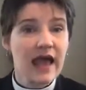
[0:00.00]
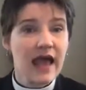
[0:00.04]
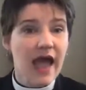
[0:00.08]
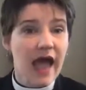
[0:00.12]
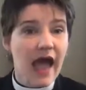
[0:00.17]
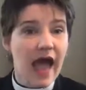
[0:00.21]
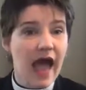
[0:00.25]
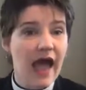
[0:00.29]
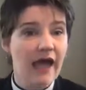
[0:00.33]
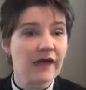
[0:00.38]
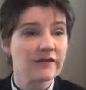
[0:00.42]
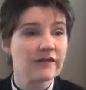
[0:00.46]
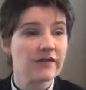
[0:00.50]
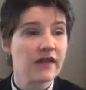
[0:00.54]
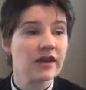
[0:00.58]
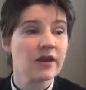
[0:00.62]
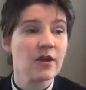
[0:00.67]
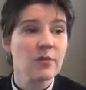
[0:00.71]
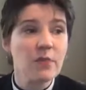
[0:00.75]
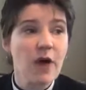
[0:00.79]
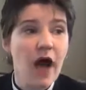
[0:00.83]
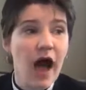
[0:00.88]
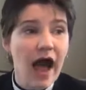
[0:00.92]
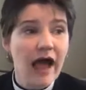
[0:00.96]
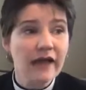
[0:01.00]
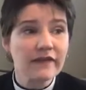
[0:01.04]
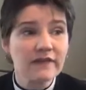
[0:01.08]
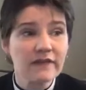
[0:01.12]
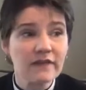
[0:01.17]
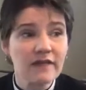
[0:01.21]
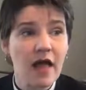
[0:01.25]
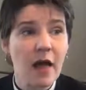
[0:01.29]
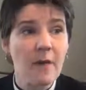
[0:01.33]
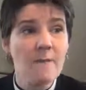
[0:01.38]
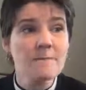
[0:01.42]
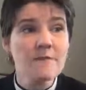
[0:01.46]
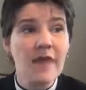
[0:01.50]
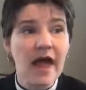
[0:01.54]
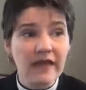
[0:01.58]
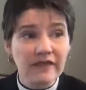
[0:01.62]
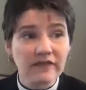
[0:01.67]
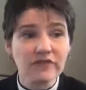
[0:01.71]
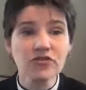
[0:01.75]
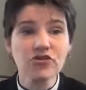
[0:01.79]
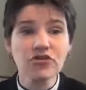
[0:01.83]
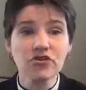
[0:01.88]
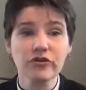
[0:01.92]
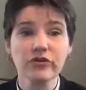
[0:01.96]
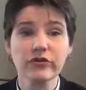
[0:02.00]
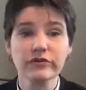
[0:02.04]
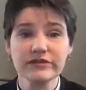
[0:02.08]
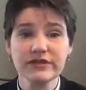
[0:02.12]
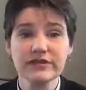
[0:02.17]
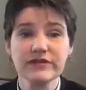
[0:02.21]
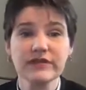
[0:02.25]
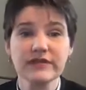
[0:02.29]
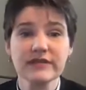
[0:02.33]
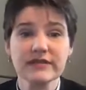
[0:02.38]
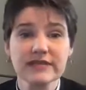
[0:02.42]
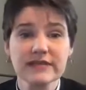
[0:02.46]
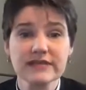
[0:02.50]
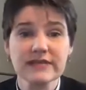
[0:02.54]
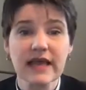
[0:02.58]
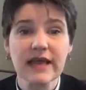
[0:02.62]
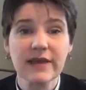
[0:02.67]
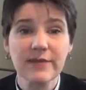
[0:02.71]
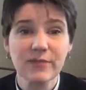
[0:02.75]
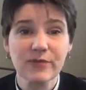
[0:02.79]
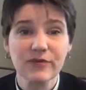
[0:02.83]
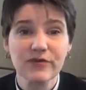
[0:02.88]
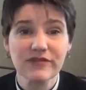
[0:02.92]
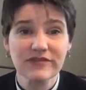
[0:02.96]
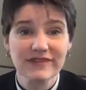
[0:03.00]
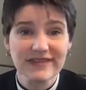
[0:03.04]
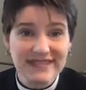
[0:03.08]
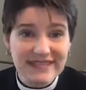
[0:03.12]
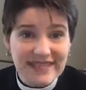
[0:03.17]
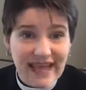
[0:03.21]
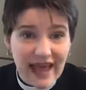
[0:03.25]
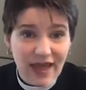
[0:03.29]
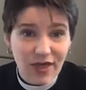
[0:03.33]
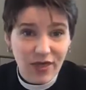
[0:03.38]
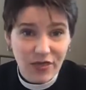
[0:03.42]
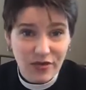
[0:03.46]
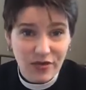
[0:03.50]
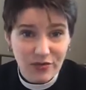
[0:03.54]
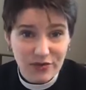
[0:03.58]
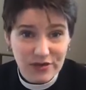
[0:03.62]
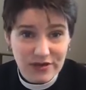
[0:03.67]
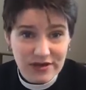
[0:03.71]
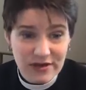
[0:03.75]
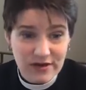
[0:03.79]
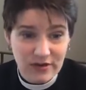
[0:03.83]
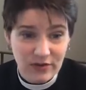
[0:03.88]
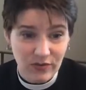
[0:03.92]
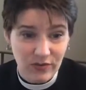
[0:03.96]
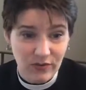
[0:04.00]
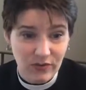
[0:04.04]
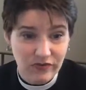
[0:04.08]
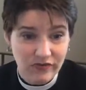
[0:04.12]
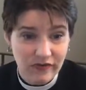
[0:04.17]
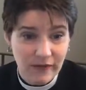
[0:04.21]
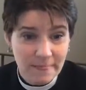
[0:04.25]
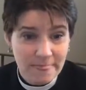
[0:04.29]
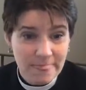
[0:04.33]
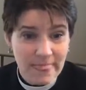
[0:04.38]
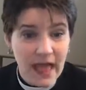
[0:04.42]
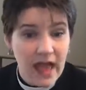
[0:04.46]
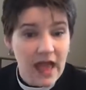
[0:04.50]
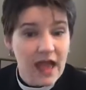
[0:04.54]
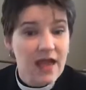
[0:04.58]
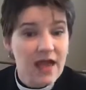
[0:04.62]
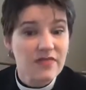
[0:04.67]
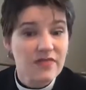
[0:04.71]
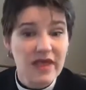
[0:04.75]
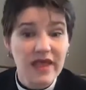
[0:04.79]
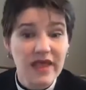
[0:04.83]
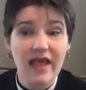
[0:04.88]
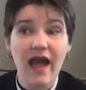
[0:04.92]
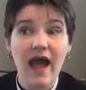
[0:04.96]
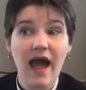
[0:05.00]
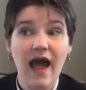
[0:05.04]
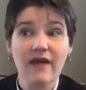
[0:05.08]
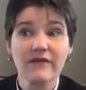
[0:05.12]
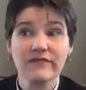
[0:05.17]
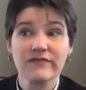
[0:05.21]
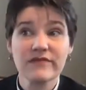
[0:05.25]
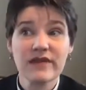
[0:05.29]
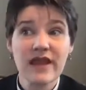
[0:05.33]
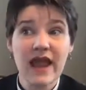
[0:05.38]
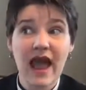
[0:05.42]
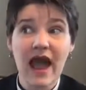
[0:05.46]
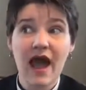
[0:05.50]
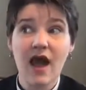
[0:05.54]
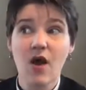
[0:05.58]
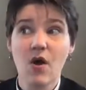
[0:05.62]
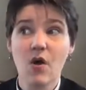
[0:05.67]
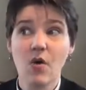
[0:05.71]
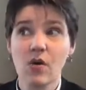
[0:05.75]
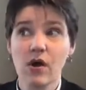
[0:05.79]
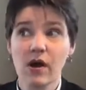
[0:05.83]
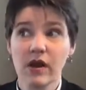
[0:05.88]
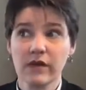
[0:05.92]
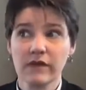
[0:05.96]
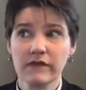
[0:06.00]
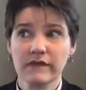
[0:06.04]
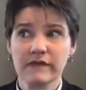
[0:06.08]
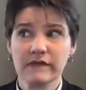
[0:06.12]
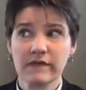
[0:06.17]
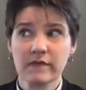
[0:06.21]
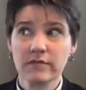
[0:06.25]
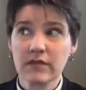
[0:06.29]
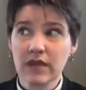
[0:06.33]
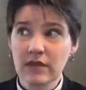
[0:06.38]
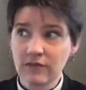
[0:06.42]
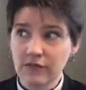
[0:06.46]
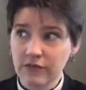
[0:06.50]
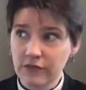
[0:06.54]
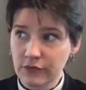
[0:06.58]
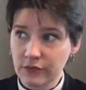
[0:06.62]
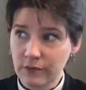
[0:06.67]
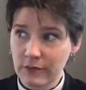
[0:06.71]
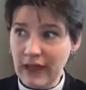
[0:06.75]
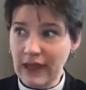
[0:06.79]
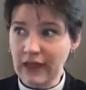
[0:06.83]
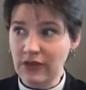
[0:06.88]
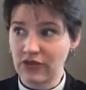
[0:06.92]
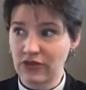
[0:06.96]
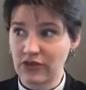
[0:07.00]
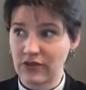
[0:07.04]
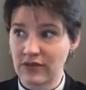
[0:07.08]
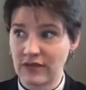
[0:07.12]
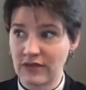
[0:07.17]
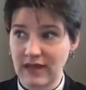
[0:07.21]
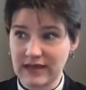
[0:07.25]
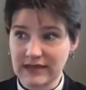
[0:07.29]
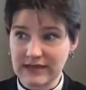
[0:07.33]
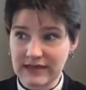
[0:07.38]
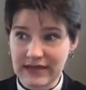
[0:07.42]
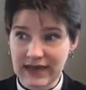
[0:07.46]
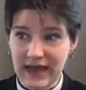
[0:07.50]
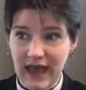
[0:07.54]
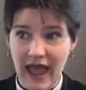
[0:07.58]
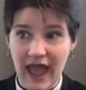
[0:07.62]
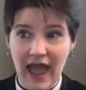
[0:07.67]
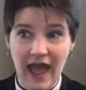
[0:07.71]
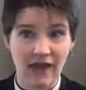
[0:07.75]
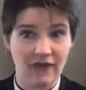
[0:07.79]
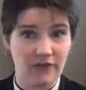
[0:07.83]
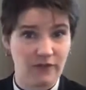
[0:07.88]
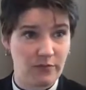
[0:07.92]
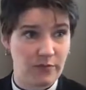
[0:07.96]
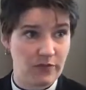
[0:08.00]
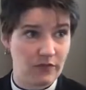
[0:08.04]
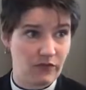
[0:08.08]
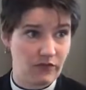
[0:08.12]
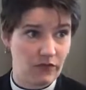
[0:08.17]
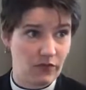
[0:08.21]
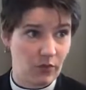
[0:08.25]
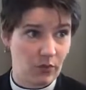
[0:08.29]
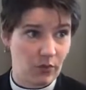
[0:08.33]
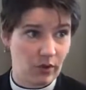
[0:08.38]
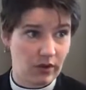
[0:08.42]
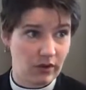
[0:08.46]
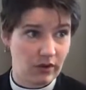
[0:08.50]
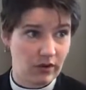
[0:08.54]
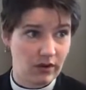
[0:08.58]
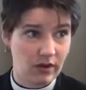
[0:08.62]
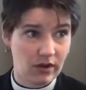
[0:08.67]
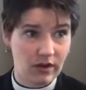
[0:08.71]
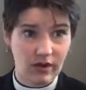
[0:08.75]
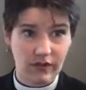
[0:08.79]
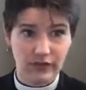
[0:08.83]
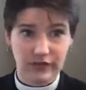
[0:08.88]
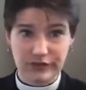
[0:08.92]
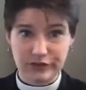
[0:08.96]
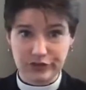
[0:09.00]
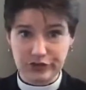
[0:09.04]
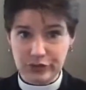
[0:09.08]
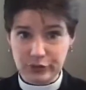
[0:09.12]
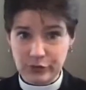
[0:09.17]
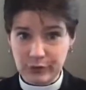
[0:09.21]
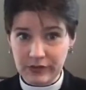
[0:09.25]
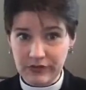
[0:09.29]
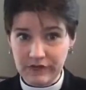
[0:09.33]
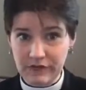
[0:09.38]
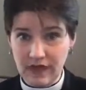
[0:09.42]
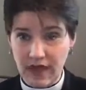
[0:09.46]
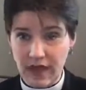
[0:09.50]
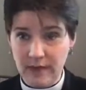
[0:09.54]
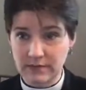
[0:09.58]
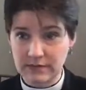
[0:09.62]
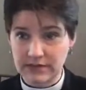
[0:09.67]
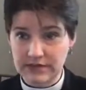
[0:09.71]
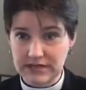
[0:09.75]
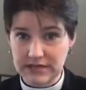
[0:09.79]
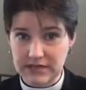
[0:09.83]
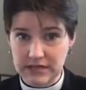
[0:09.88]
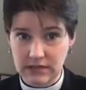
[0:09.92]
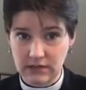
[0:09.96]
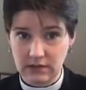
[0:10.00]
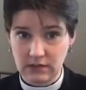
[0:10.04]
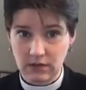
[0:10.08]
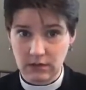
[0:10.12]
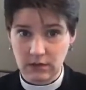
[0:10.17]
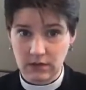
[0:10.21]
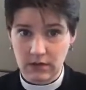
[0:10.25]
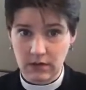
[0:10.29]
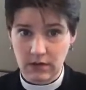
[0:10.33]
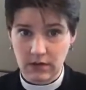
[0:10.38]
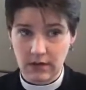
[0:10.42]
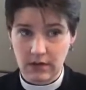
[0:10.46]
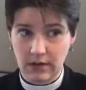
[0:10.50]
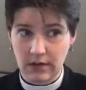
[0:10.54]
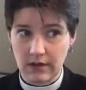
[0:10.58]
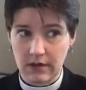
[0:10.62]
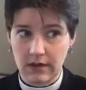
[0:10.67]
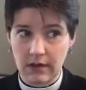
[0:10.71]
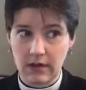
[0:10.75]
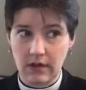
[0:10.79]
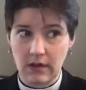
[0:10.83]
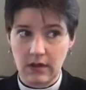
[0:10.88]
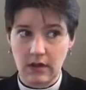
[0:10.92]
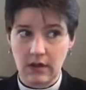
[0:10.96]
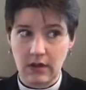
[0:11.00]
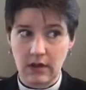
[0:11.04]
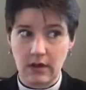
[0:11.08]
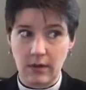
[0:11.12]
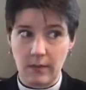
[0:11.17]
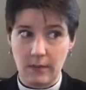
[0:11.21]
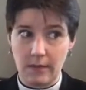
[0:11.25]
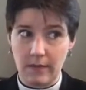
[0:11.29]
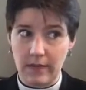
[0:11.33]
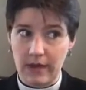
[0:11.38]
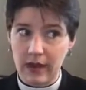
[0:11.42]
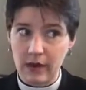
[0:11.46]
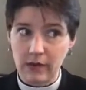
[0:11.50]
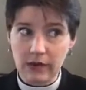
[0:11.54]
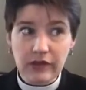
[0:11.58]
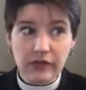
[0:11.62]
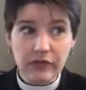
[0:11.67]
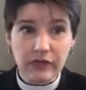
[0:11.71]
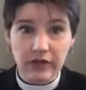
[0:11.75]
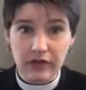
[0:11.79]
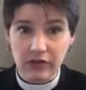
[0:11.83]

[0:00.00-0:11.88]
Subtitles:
as an apostle, a messenger to the disciples to tell the good news. They have now some information they didn't have before. The tomb is empty. Mary thinks